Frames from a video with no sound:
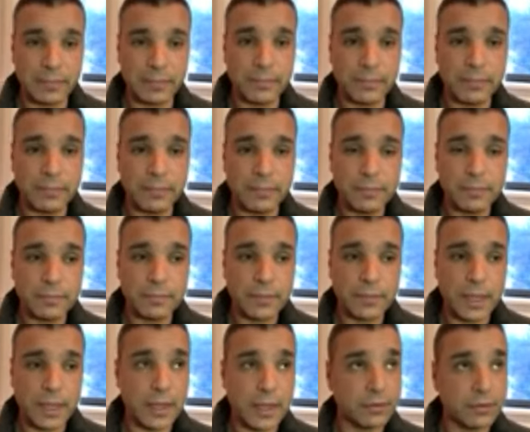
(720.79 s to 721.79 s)
him
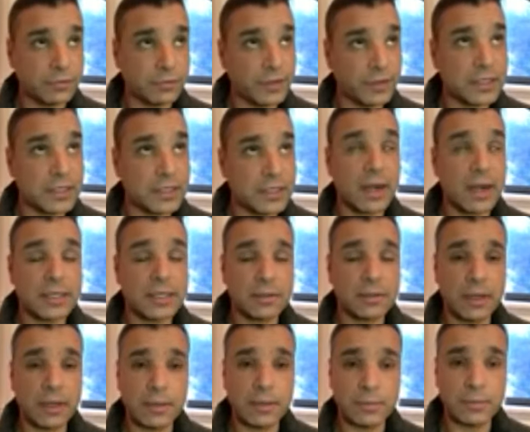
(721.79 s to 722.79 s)
and to fix our eyes
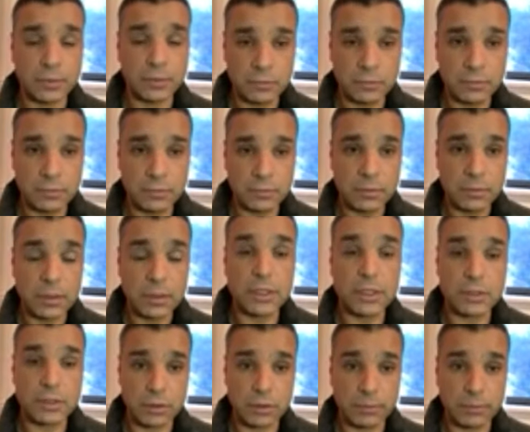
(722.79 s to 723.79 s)
on him,
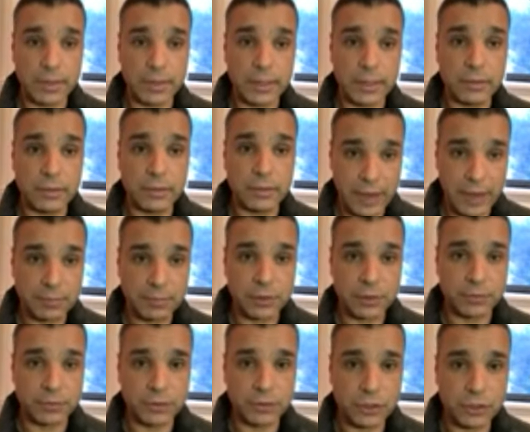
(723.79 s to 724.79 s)
it's going to be the
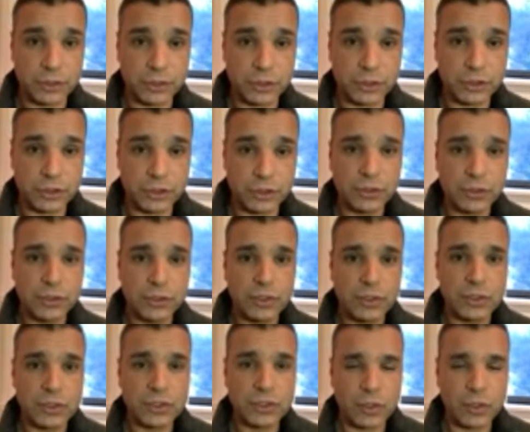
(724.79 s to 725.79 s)
rapture of the church.
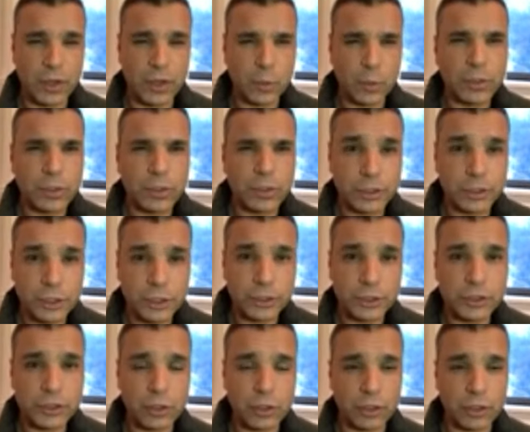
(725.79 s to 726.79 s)
So I want to
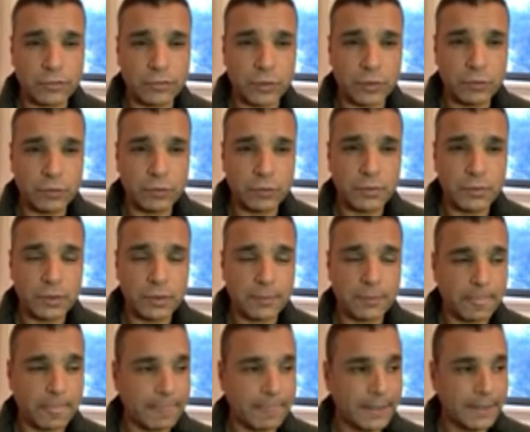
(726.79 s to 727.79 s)
encourage all of you
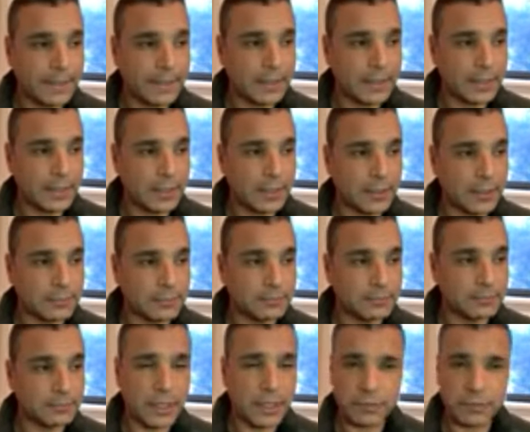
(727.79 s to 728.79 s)

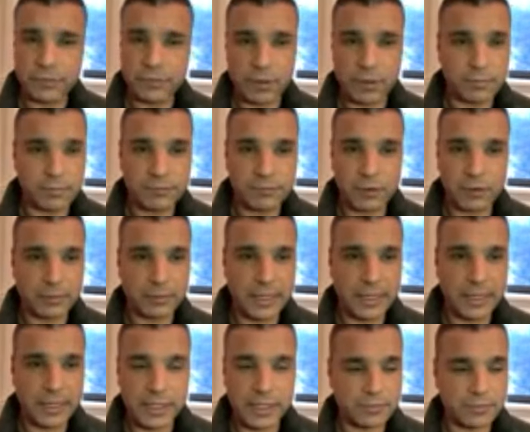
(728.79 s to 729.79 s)
um, here from, from
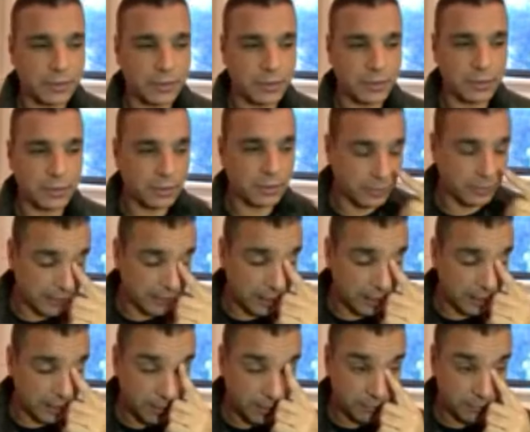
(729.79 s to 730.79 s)
Kiev, Ukraine.
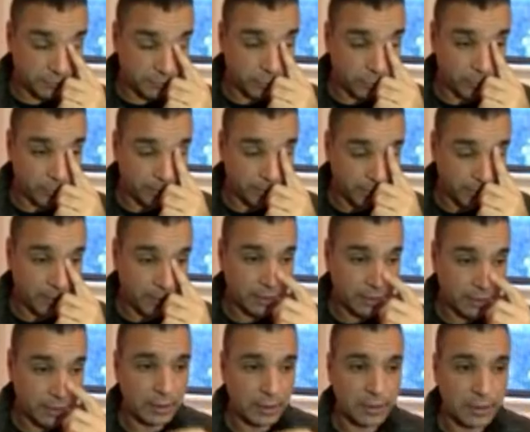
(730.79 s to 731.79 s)
I'm here for
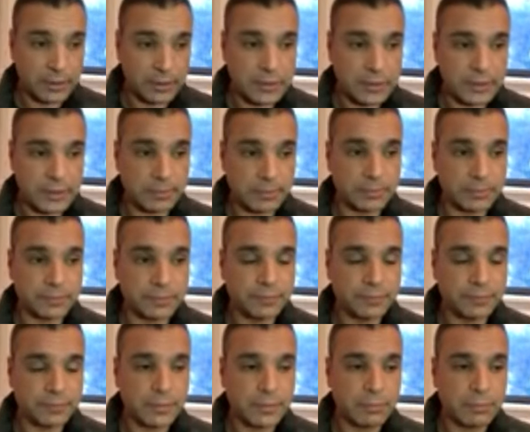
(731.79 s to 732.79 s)
uh, some
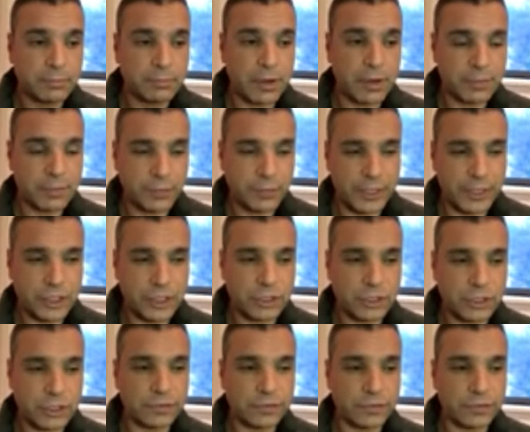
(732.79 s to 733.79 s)

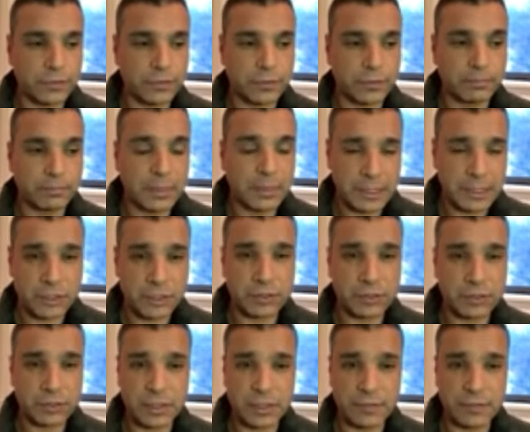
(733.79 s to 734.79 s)
preparation for ministry
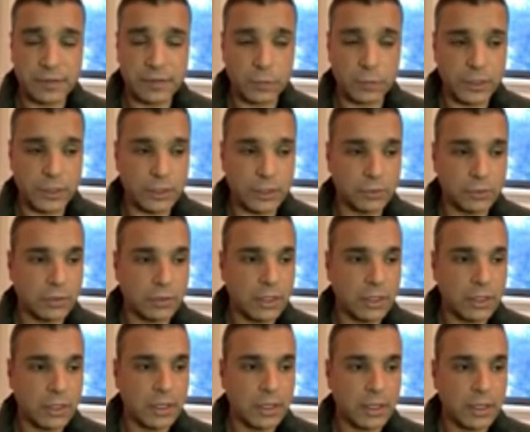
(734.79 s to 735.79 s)
stuff that we do
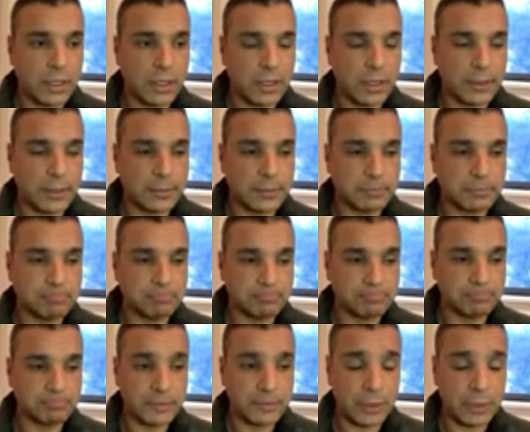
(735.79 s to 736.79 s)
um,
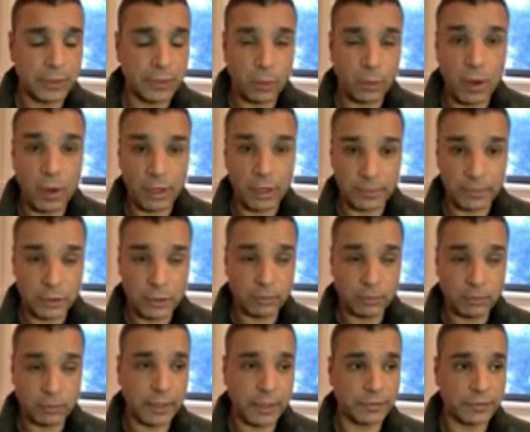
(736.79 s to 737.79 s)
that required me to
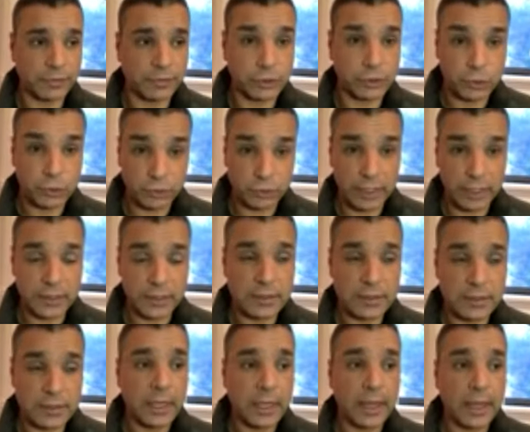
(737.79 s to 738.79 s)
be here for two days.
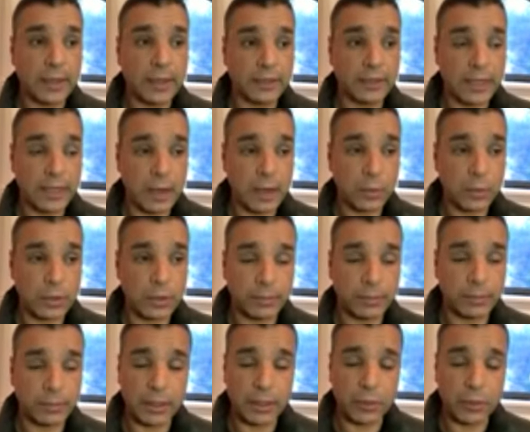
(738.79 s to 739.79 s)
And then I will
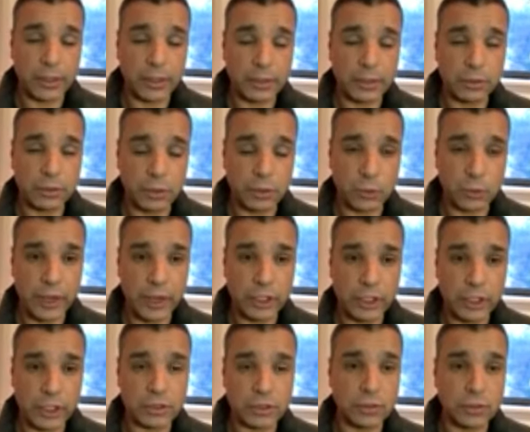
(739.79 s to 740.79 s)
be going to
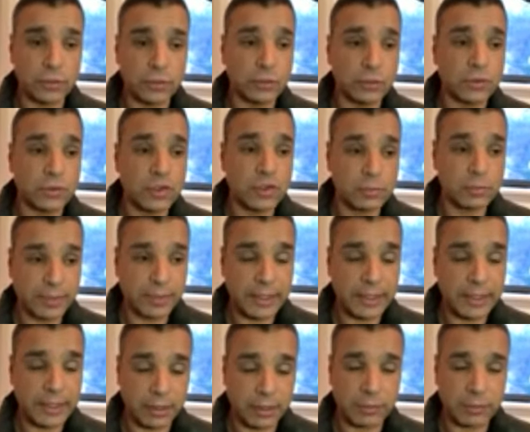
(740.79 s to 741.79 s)
Croatia to
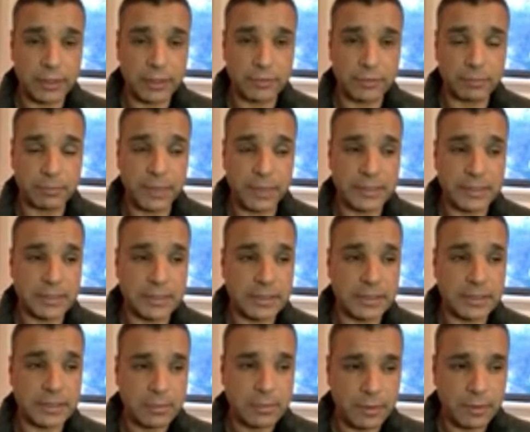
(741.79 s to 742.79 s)
speak in three different places.
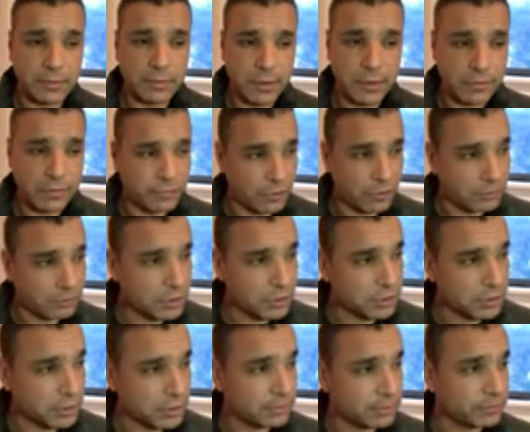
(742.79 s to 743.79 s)
But from
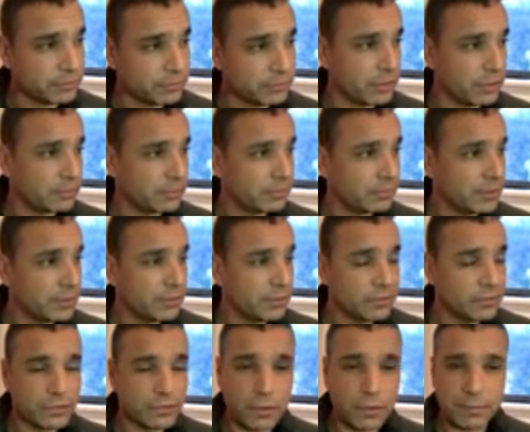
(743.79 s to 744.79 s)
Europe, from,
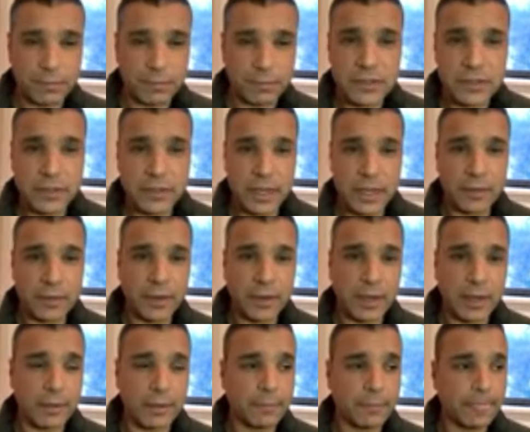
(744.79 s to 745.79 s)
from this
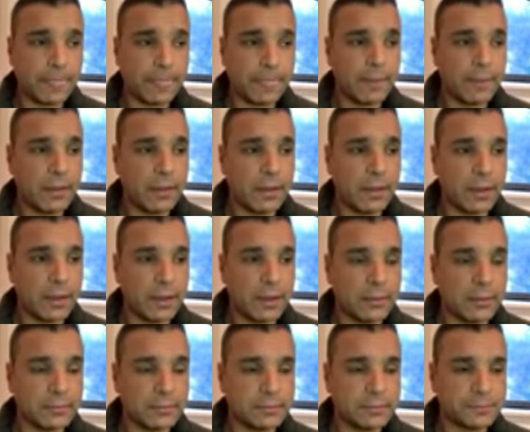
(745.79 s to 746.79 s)
area,
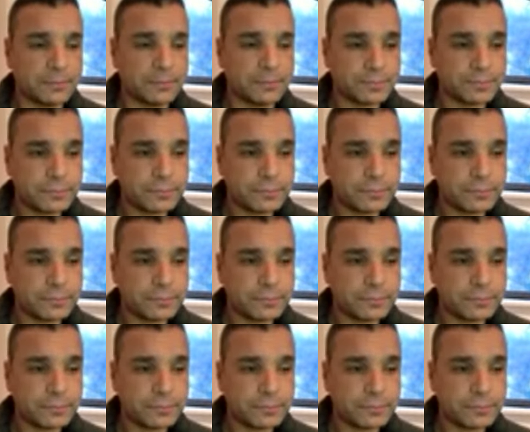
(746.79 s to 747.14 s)
um,